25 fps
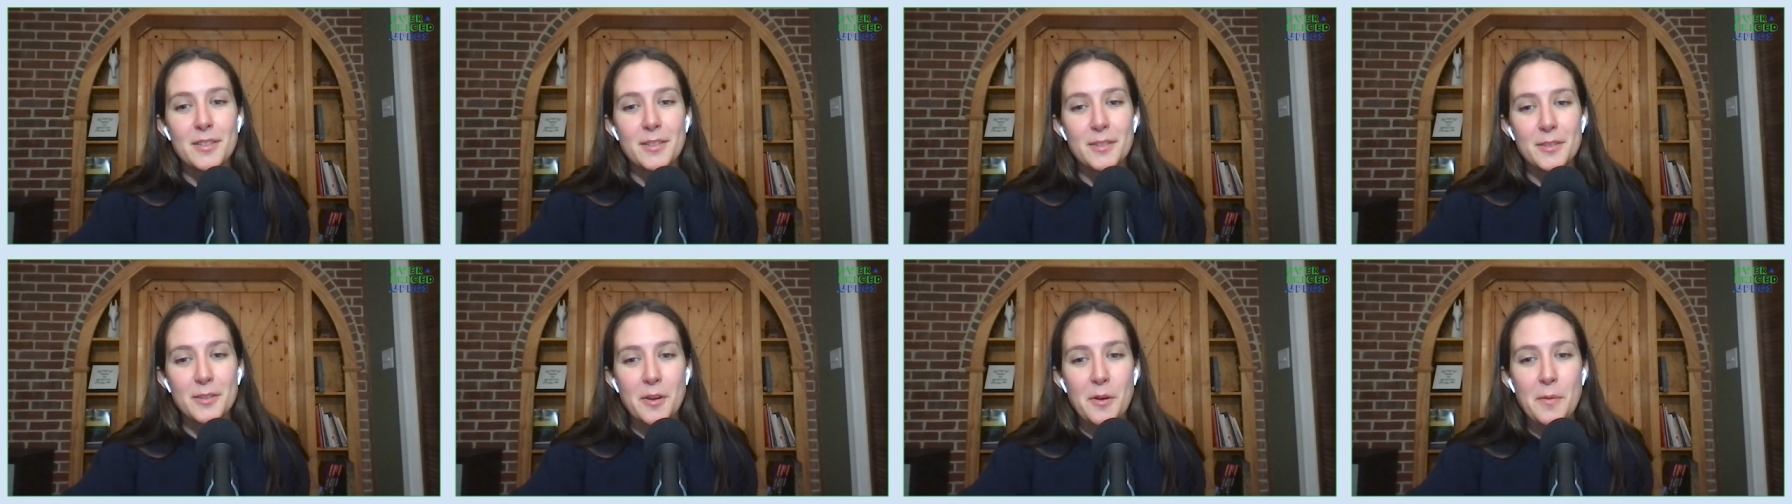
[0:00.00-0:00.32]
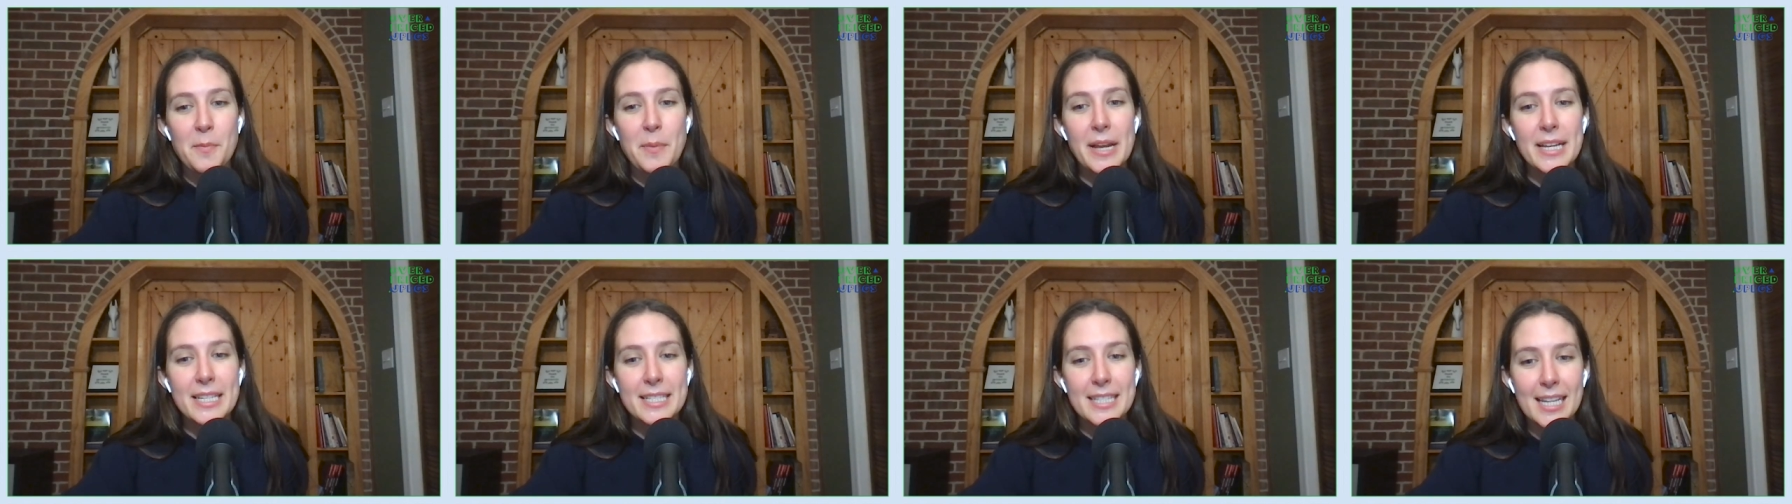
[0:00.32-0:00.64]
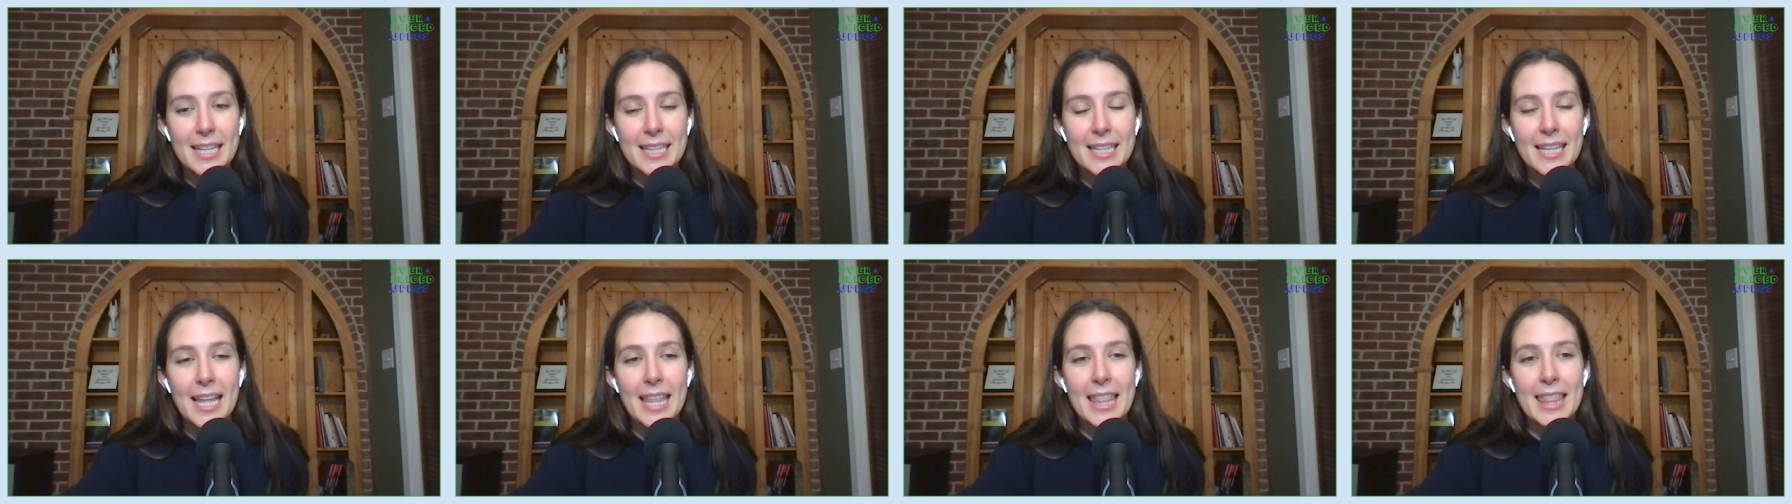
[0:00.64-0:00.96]
So
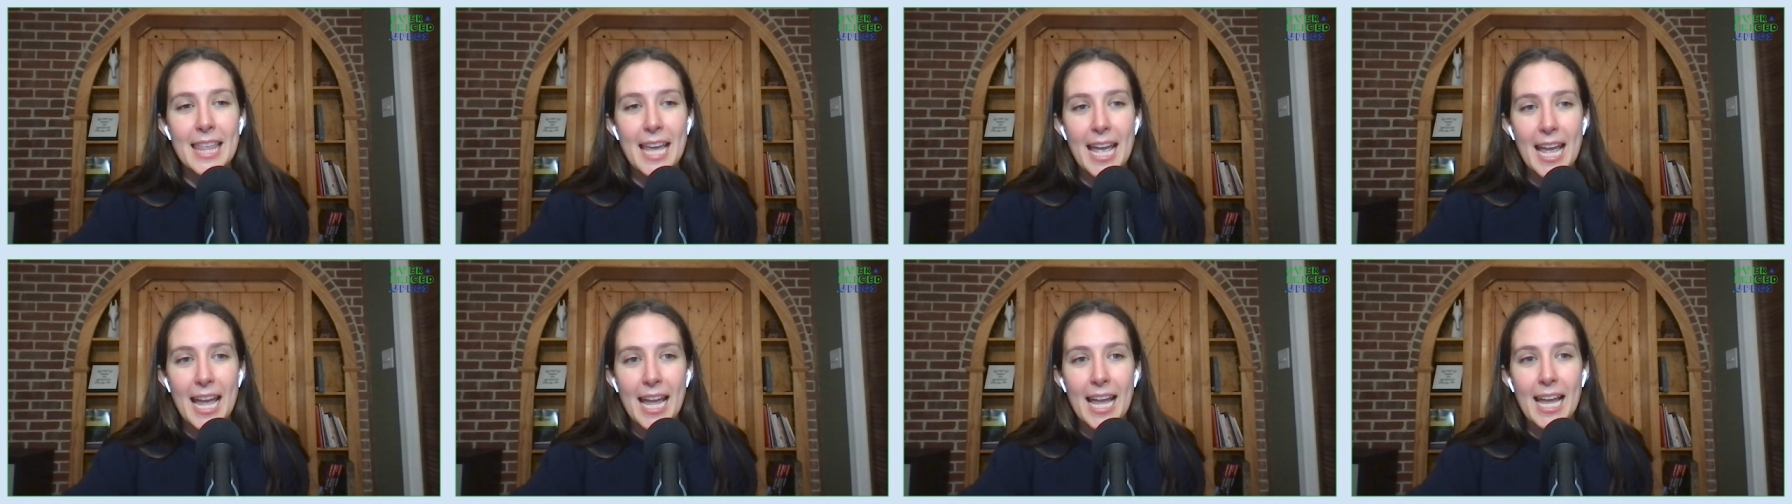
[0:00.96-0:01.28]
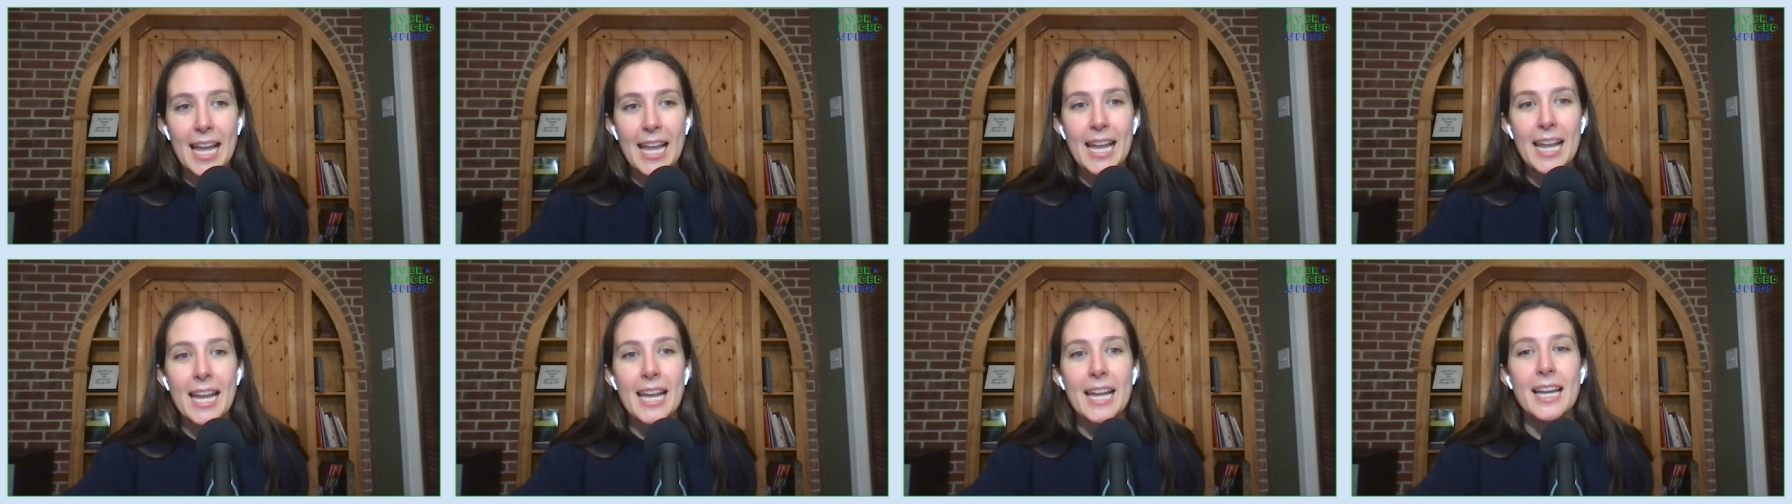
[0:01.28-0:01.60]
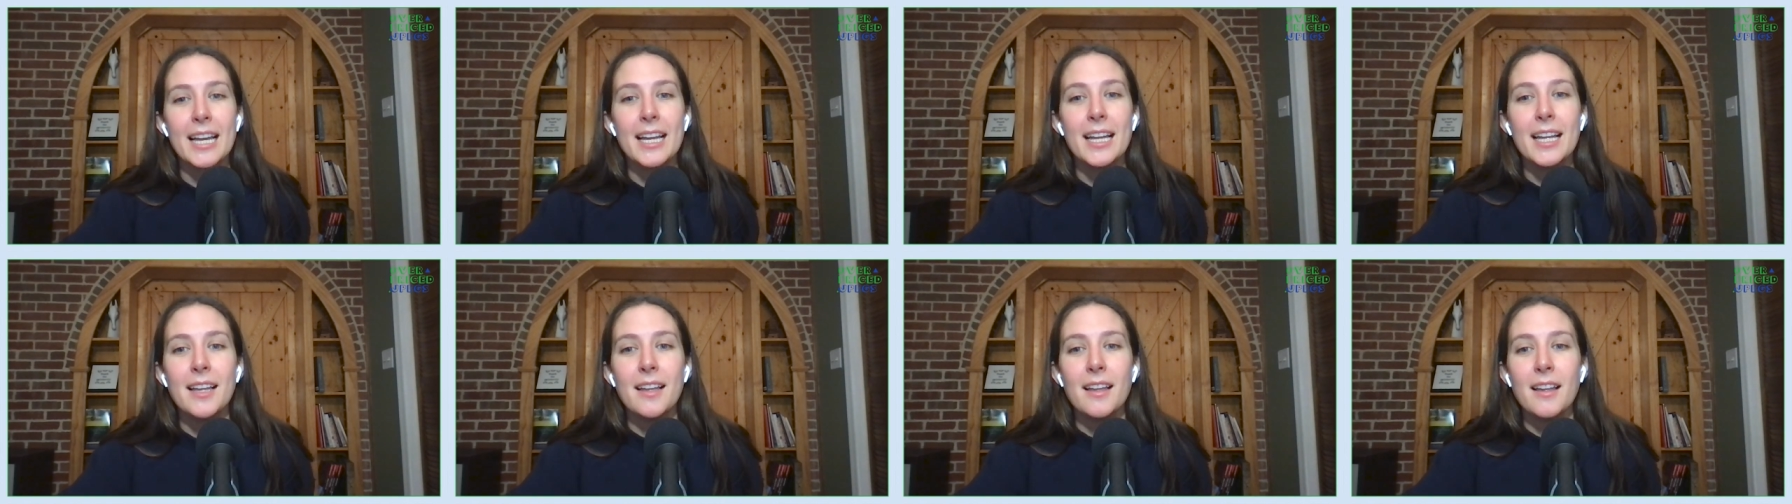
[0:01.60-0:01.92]
basically,
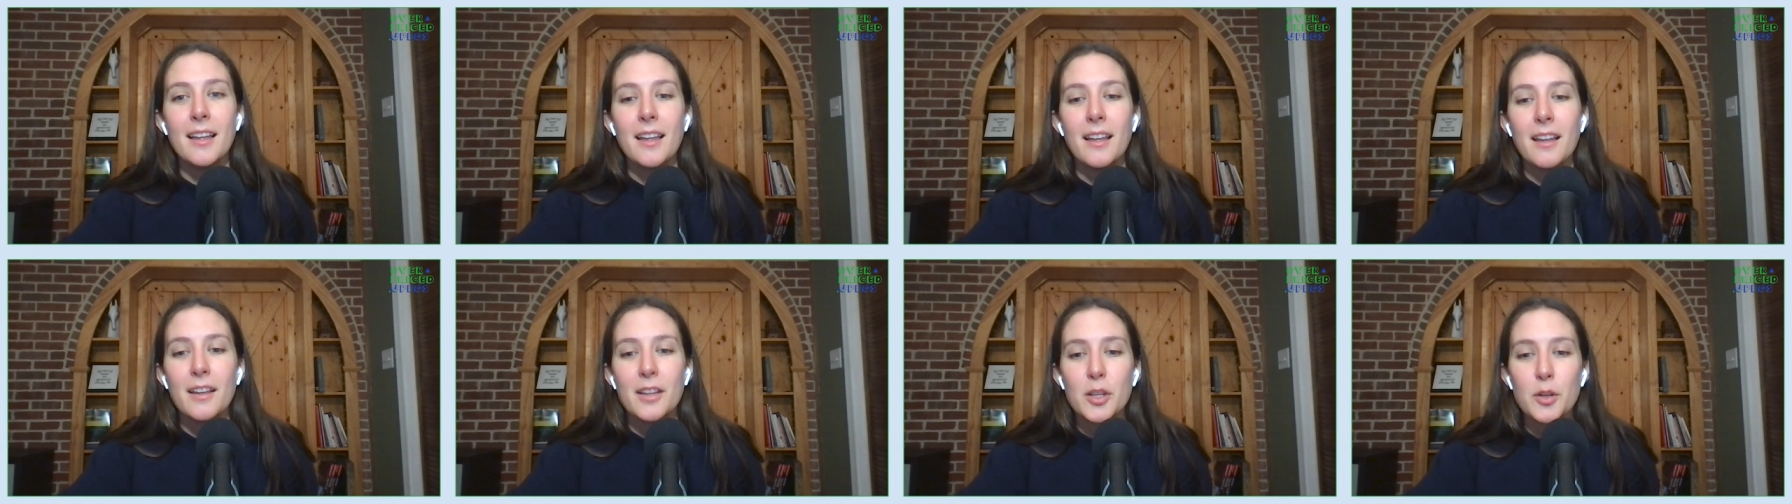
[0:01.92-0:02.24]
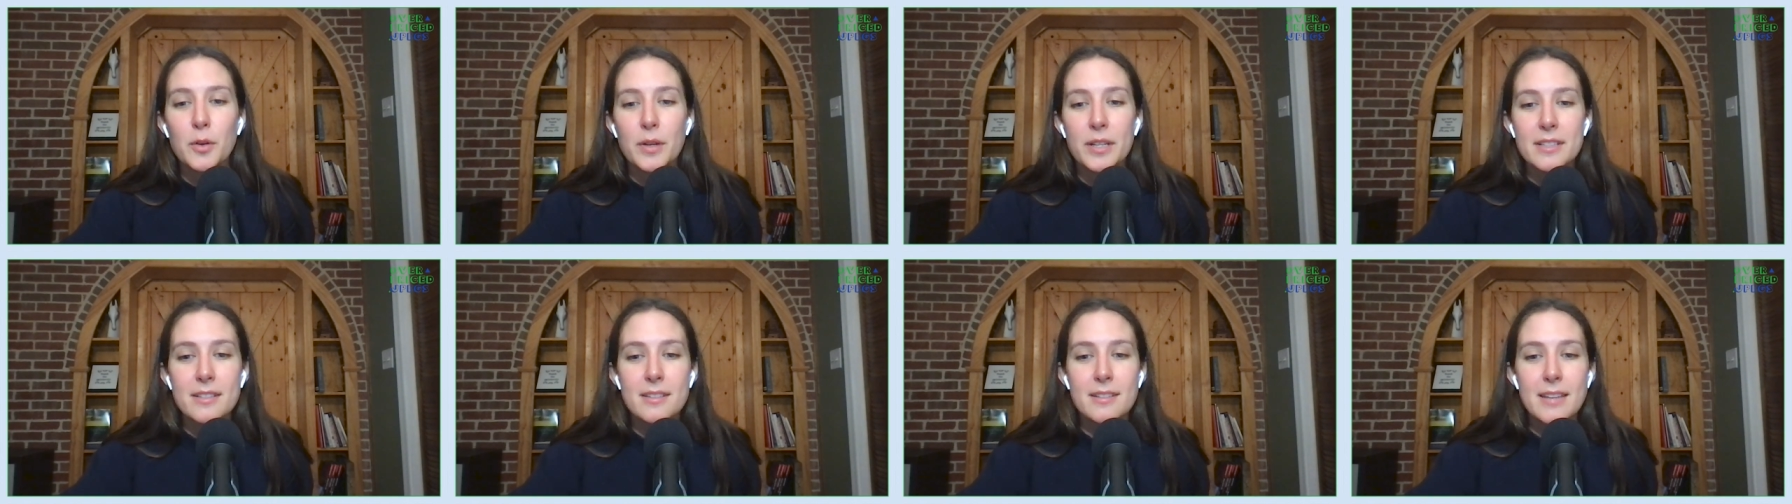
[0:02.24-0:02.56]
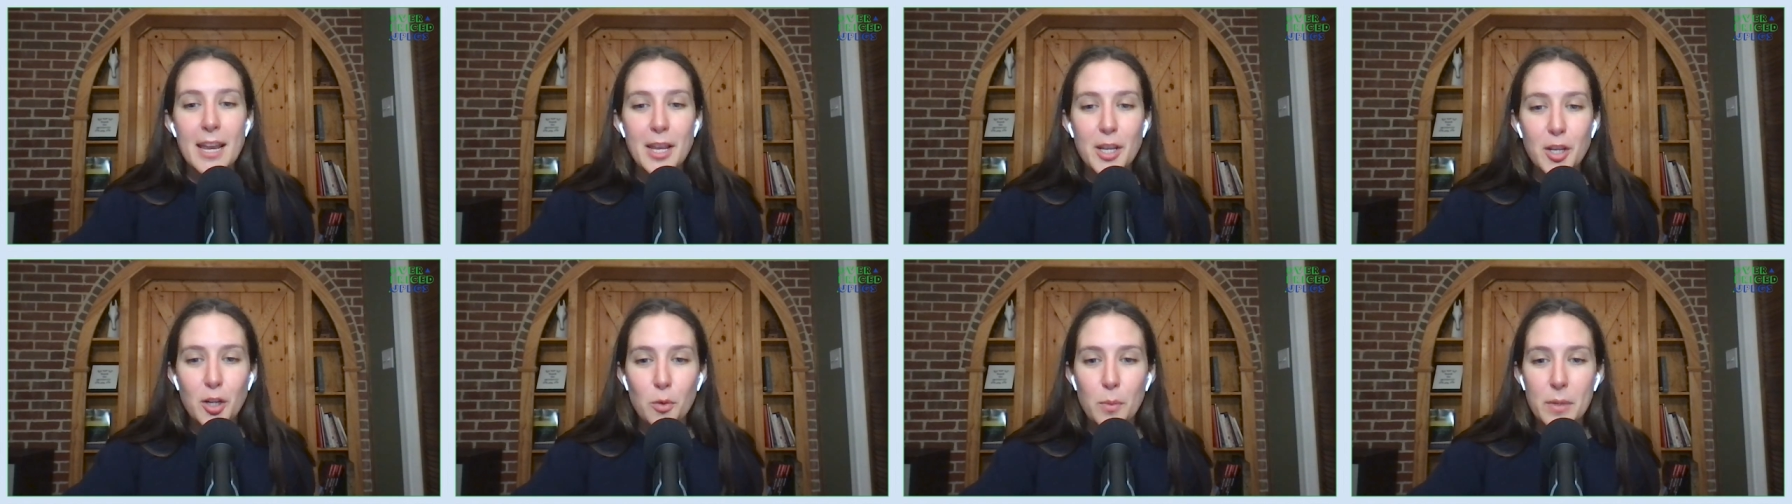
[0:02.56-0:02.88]
they you can
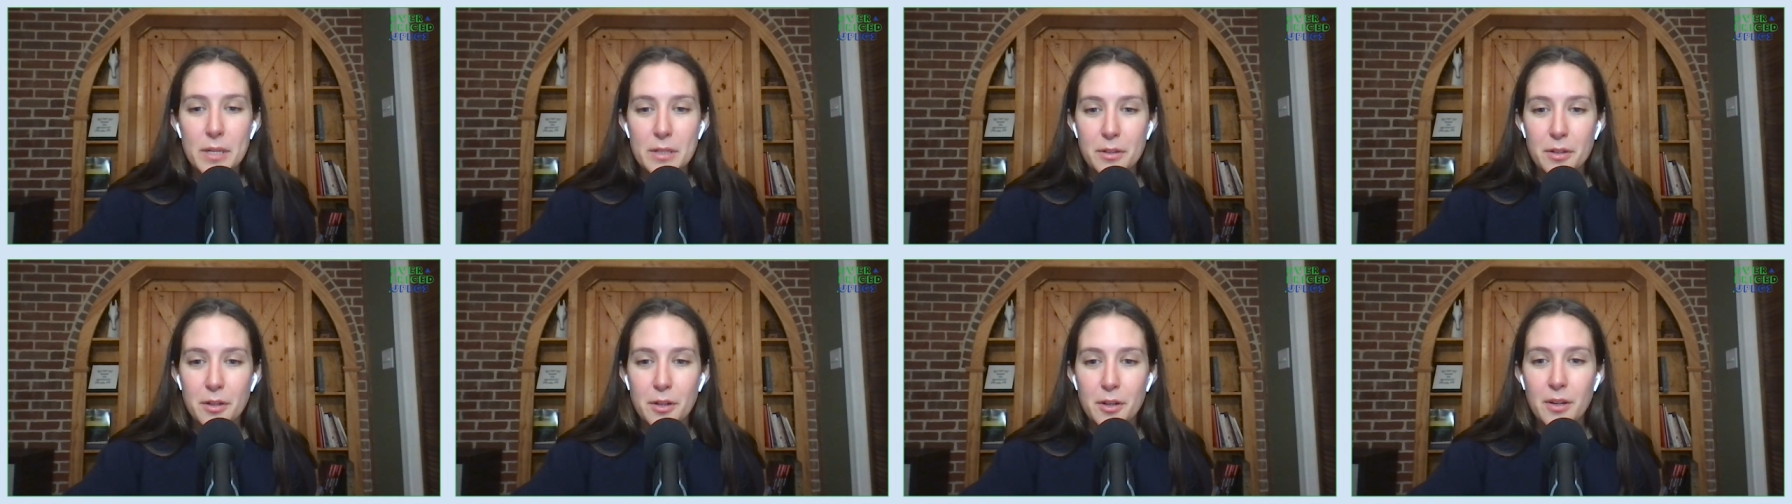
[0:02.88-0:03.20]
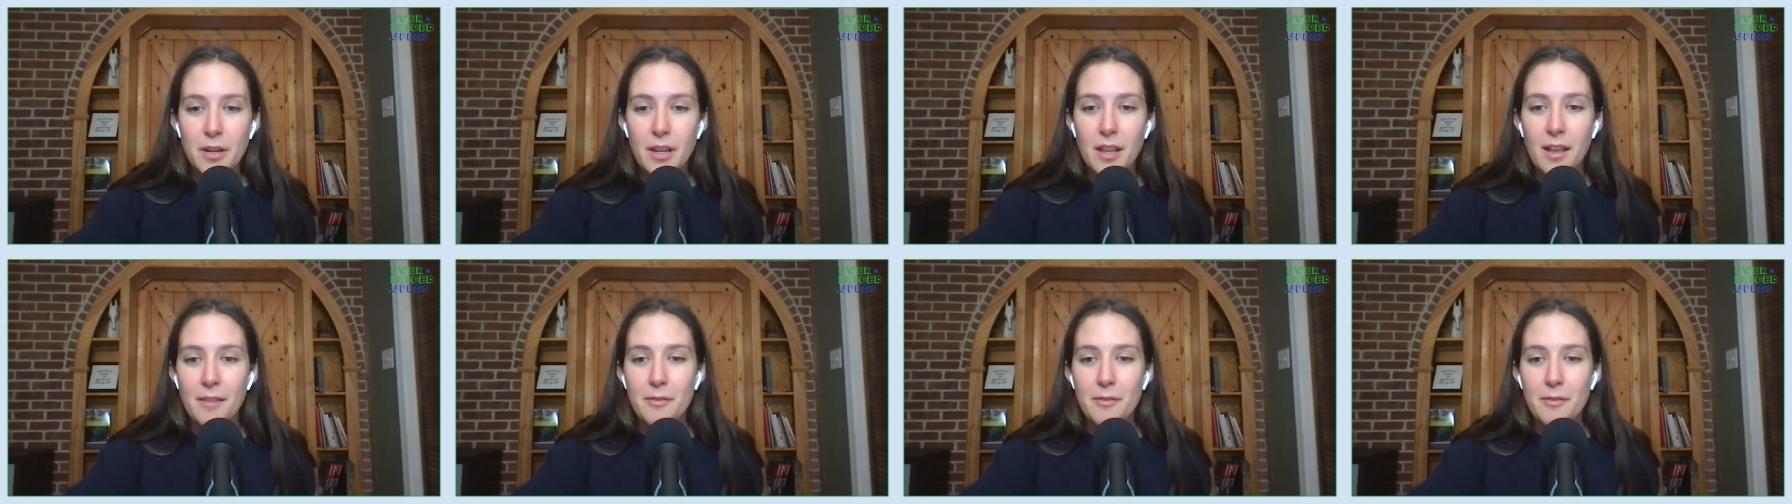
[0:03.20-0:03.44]
stake your wizard.